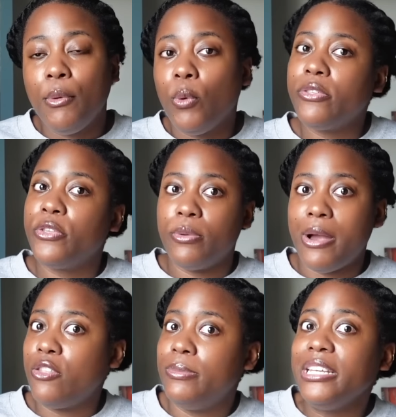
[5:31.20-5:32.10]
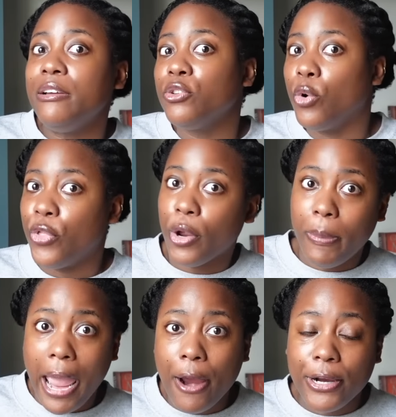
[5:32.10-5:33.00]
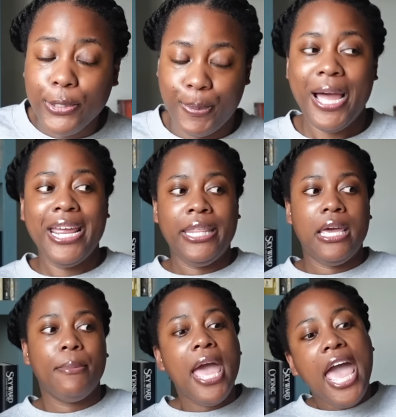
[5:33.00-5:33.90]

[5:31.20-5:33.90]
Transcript: whether they're by themselves or their parents buying them.